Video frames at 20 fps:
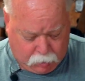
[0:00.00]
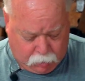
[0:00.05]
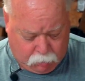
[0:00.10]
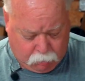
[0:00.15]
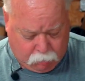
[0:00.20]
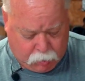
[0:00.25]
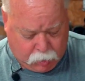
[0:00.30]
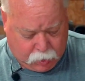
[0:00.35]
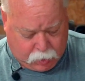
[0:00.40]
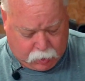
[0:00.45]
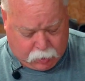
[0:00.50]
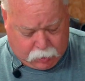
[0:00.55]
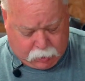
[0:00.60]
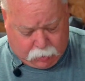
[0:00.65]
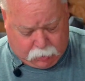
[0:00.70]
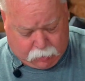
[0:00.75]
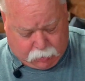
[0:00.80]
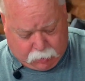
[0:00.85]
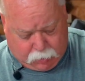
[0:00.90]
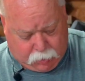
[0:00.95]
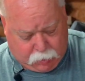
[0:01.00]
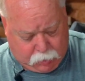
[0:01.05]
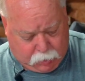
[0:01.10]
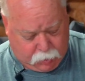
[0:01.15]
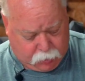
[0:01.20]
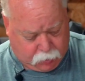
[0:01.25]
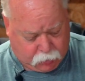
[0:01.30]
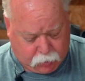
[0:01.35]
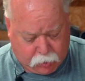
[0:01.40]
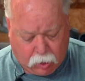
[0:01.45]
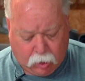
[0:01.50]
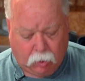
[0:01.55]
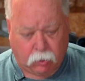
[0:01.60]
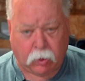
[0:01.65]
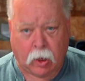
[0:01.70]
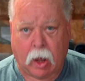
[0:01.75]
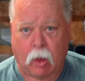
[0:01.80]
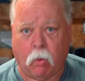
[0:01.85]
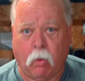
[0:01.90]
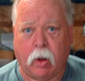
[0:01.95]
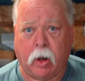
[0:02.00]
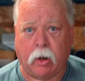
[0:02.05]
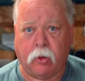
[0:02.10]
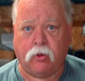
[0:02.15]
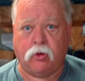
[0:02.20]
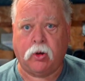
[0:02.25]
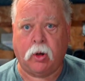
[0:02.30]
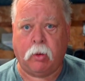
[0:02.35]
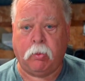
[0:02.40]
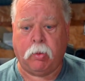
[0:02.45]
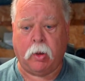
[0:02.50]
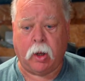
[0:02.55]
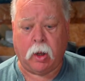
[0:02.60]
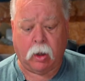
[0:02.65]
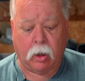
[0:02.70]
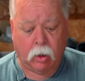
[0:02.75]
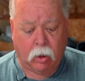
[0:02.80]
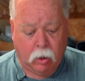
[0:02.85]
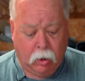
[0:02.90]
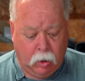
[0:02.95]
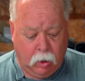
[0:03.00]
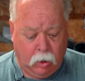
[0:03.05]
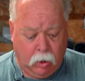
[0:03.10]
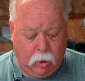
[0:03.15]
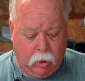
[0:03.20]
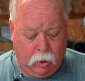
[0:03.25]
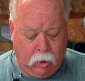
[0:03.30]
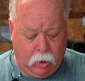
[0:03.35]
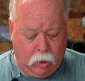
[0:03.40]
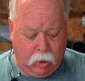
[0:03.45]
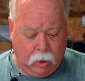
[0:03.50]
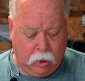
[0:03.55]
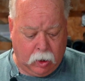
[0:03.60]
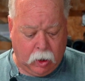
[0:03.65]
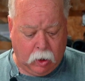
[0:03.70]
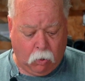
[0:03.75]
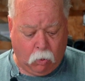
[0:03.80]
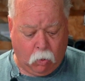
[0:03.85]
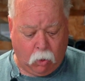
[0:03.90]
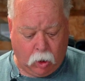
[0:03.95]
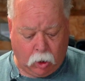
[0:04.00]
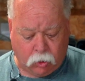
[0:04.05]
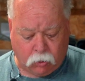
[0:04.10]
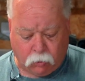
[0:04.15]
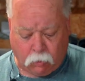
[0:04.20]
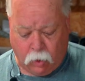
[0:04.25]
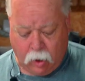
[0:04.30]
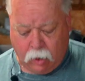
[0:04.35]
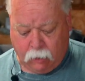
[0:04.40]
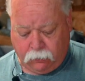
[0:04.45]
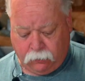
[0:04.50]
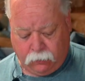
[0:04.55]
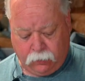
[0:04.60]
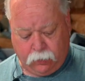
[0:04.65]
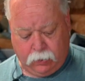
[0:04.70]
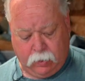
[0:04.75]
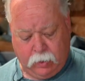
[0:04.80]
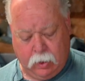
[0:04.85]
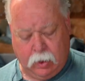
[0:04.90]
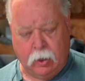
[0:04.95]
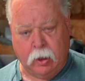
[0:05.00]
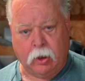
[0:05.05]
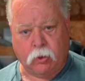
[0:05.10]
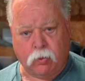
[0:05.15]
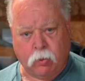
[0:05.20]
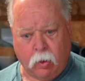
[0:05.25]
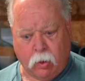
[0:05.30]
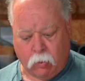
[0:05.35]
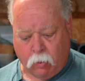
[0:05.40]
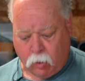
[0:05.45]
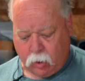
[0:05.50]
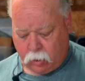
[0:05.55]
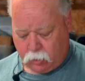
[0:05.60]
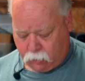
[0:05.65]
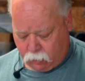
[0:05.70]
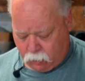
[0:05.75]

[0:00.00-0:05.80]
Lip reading: but still not what it should be. And it works rough, and this one works